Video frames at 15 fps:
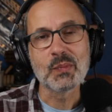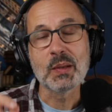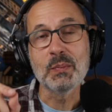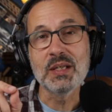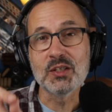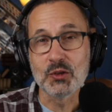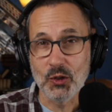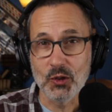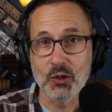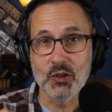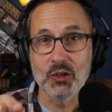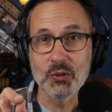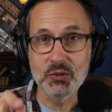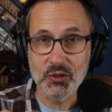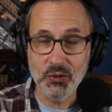Be sure
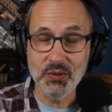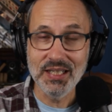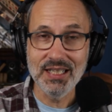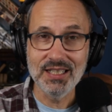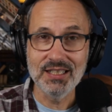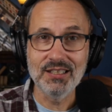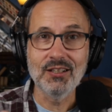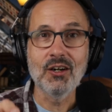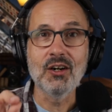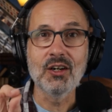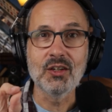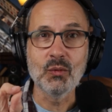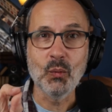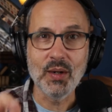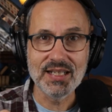you tune in
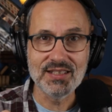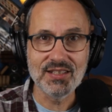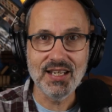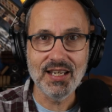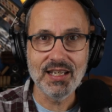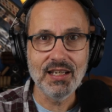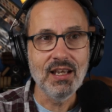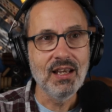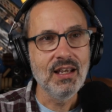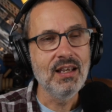on Wednesday.